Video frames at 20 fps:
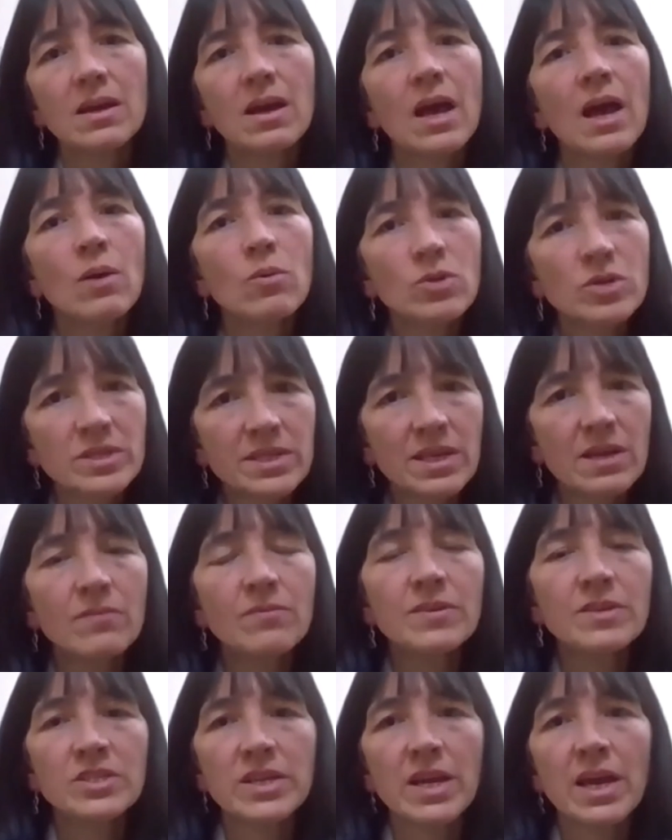Our
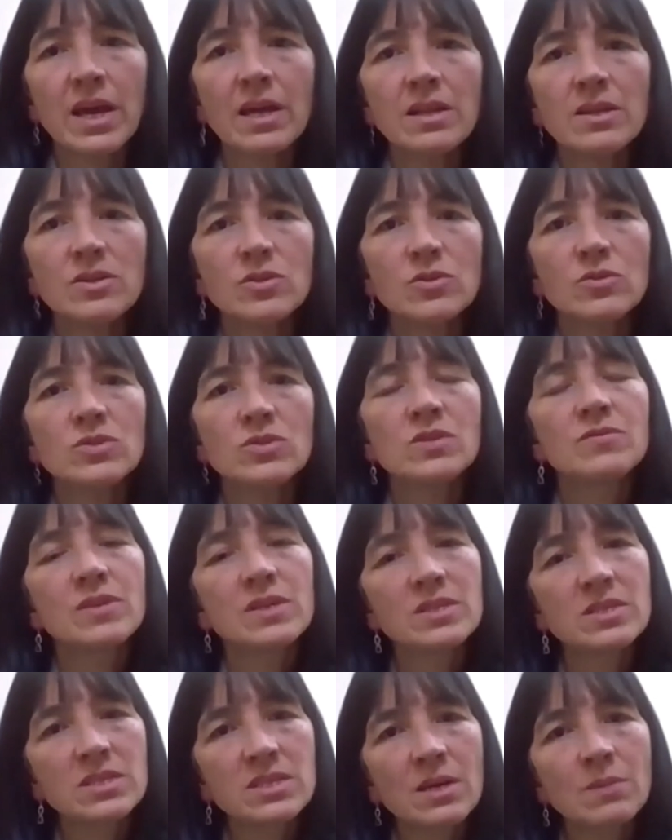selfish attitudes of
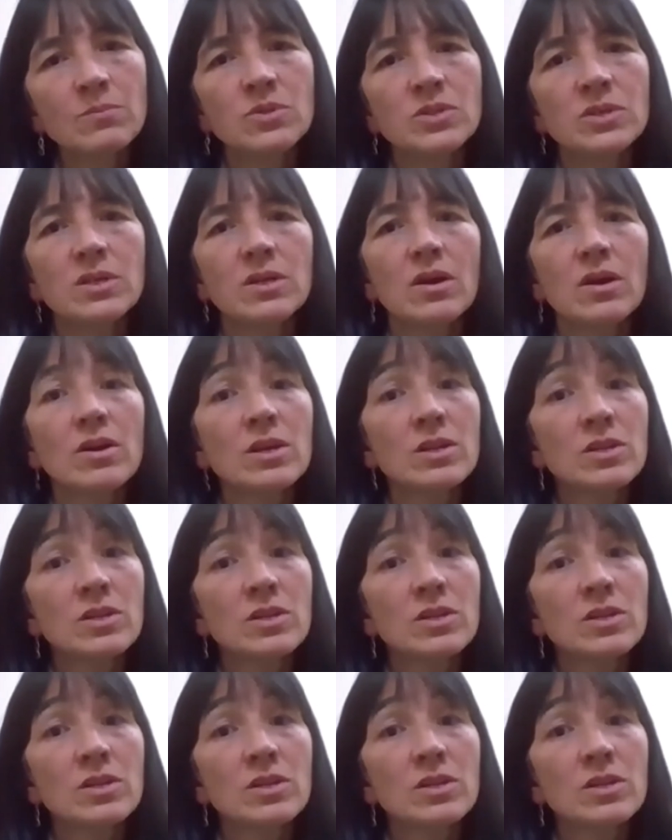consumption are